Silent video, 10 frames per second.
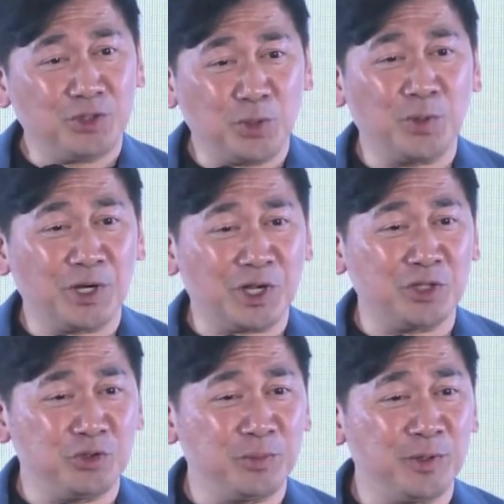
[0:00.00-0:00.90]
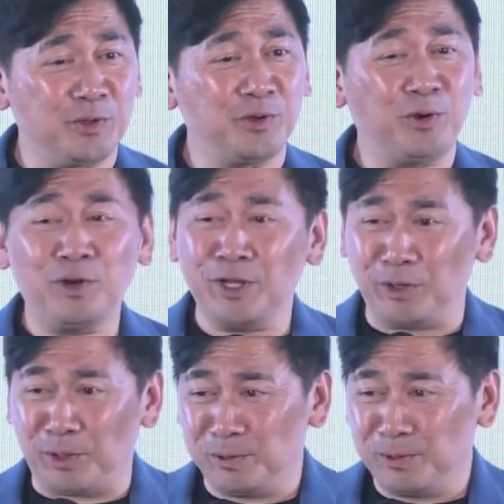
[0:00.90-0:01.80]
I actually want to contribute
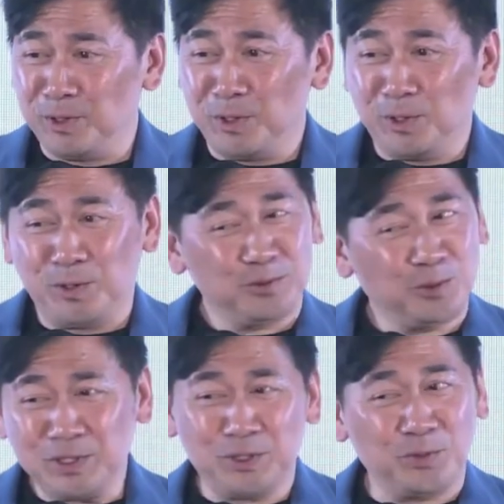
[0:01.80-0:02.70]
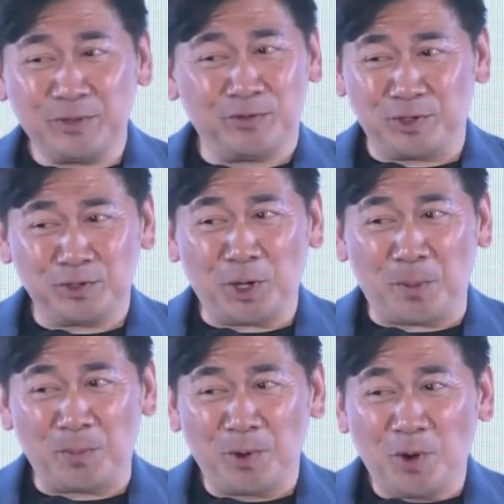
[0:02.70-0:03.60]
earlier. Don't need to wait for the
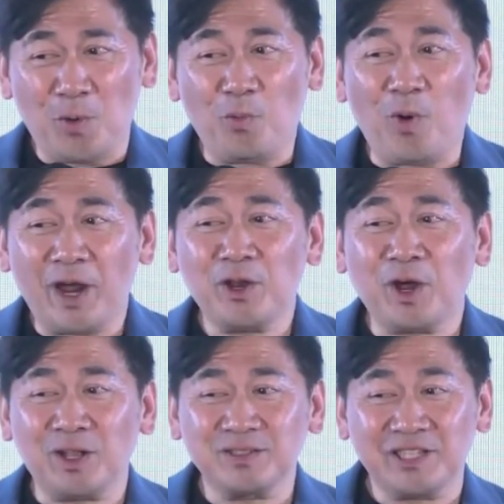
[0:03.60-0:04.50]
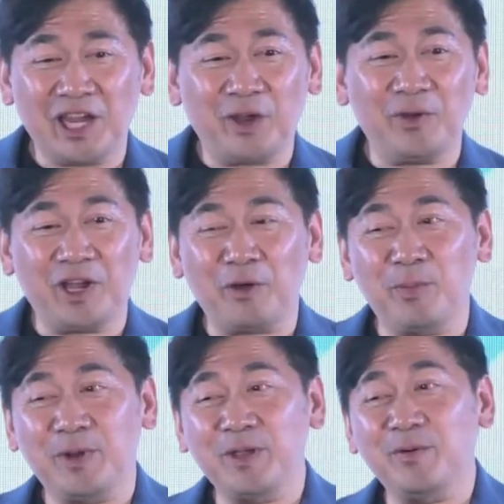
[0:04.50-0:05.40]
top. Why not carry
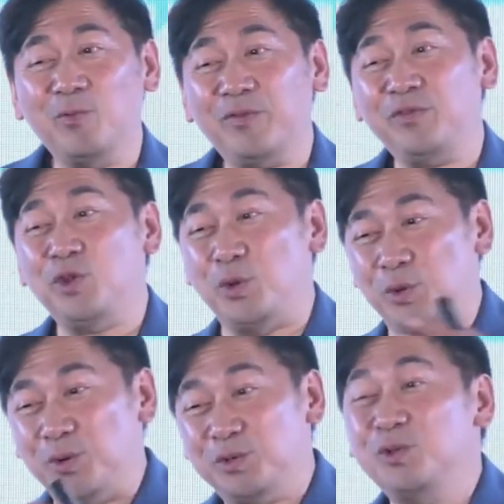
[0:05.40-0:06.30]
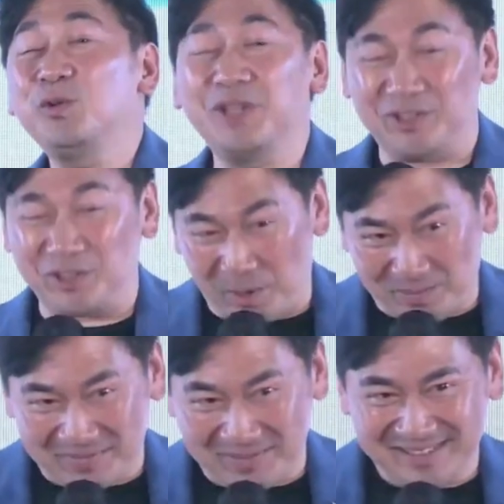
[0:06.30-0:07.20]
everybody with you to the
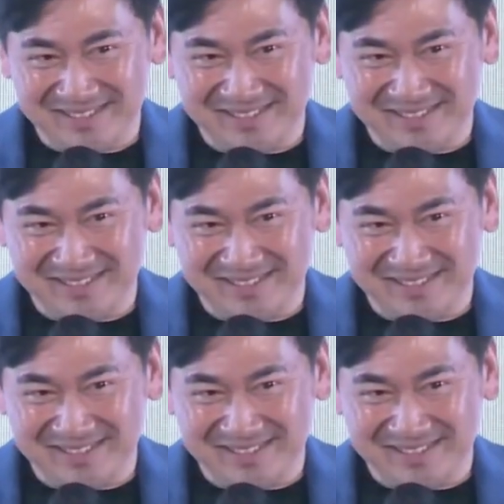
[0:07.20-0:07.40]
top?